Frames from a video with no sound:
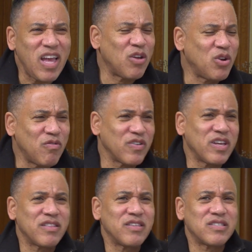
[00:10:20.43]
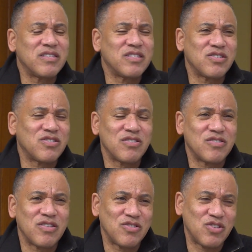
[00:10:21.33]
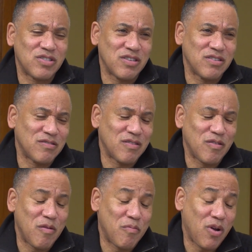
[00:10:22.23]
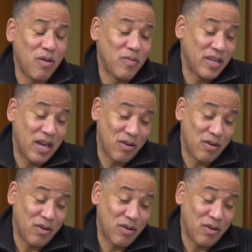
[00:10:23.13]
I'll never forget this. And this is probably,